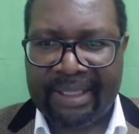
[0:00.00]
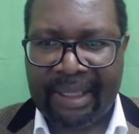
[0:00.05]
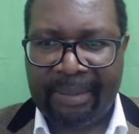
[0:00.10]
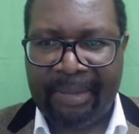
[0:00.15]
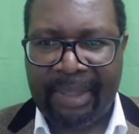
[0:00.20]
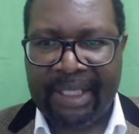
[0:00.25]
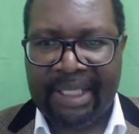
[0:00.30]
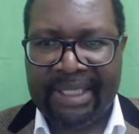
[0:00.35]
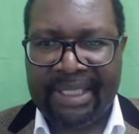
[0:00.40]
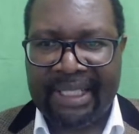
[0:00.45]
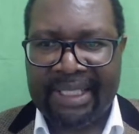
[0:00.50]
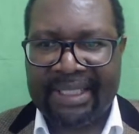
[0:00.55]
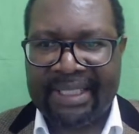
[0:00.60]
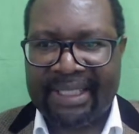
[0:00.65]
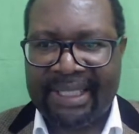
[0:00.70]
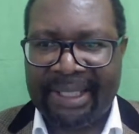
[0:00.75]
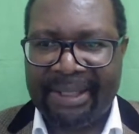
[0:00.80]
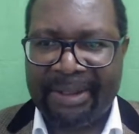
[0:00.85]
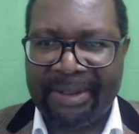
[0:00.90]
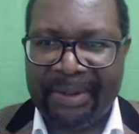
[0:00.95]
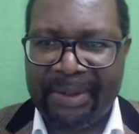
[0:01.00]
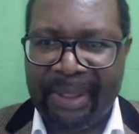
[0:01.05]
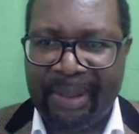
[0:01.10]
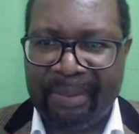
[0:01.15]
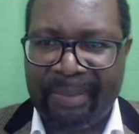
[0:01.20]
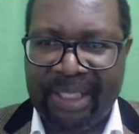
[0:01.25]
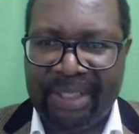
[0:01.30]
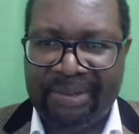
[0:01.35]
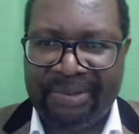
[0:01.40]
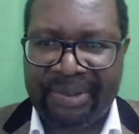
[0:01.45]
Someone is asking, how do you
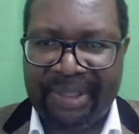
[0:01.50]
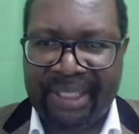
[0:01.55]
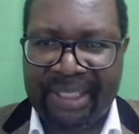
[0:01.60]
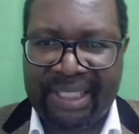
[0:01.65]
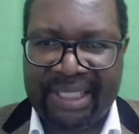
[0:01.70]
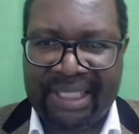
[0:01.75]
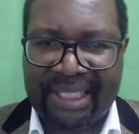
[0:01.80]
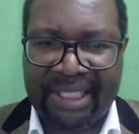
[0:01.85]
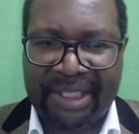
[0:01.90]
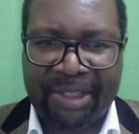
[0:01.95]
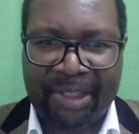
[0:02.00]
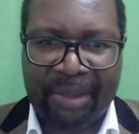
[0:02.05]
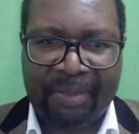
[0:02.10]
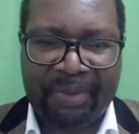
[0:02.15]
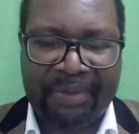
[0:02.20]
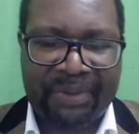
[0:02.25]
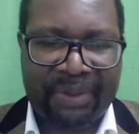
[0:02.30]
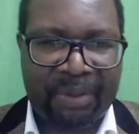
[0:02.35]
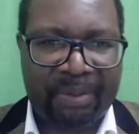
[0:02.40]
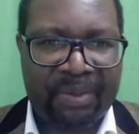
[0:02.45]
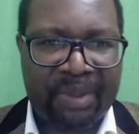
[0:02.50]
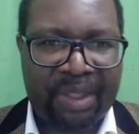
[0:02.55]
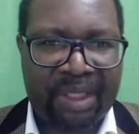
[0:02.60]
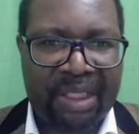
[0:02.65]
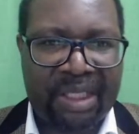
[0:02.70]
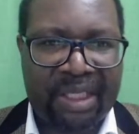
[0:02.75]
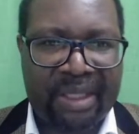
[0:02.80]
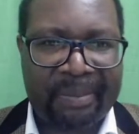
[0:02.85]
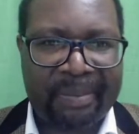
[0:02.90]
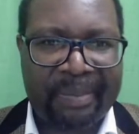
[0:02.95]
apply for a nursing job from
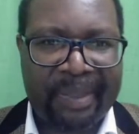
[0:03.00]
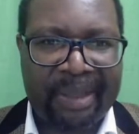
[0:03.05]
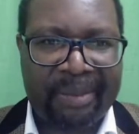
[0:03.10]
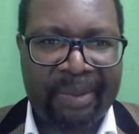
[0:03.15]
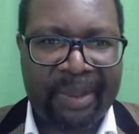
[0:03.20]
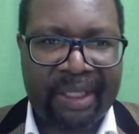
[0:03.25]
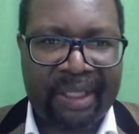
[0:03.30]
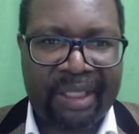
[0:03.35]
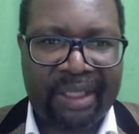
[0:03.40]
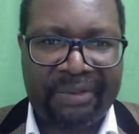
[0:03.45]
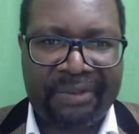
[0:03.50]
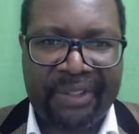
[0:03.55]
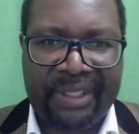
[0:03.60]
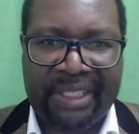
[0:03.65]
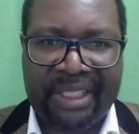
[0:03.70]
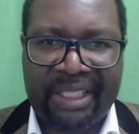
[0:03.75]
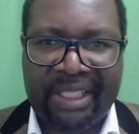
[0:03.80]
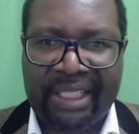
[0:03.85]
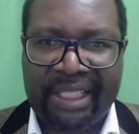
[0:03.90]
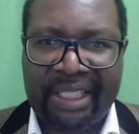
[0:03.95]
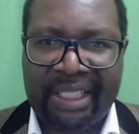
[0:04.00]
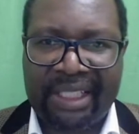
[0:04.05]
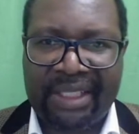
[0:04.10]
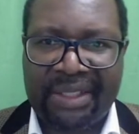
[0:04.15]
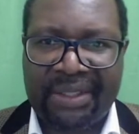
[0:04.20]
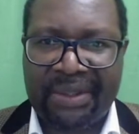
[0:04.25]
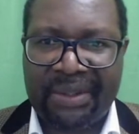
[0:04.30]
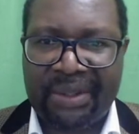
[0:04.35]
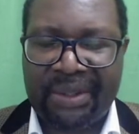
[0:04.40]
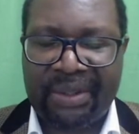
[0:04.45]
Zimbabwe? The first thing
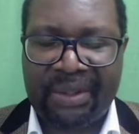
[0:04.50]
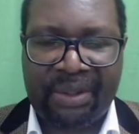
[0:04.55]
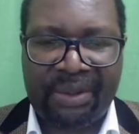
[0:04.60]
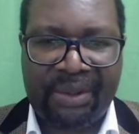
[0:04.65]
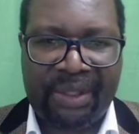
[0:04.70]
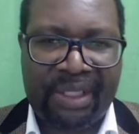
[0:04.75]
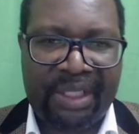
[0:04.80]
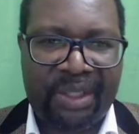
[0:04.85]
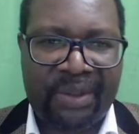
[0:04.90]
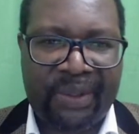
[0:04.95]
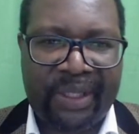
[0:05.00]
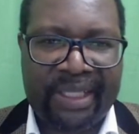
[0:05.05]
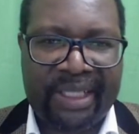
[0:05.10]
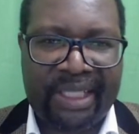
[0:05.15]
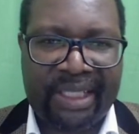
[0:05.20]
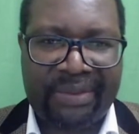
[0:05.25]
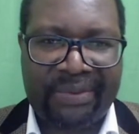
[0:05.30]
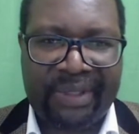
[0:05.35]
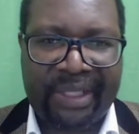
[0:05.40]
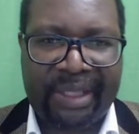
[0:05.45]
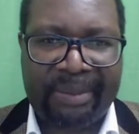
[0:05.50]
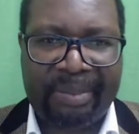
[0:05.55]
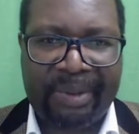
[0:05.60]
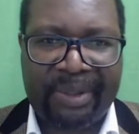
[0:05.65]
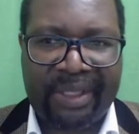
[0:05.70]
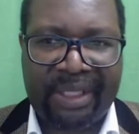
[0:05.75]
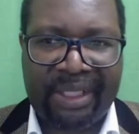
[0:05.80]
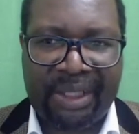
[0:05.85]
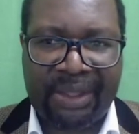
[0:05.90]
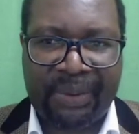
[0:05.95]
is you need to identify a
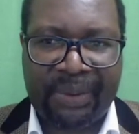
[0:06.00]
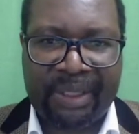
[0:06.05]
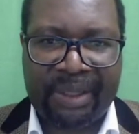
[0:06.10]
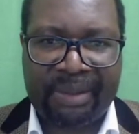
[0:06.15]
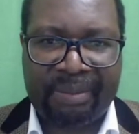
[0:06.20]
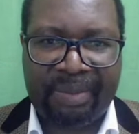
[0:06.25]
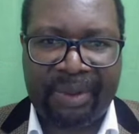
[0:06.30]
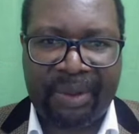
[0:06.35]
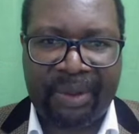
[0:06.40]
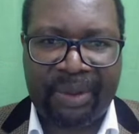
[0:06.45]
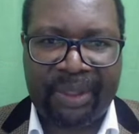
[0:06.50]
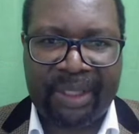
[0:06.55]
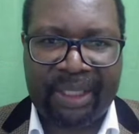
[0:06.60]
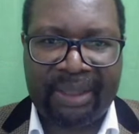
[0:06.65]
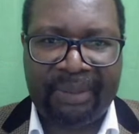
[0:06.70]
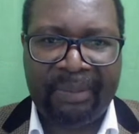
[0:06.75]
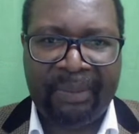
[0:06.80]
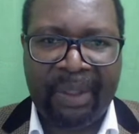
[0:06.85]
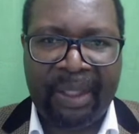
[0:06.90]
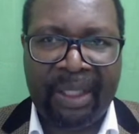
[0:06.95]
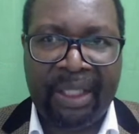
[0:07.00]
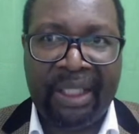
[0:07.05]
potential employer.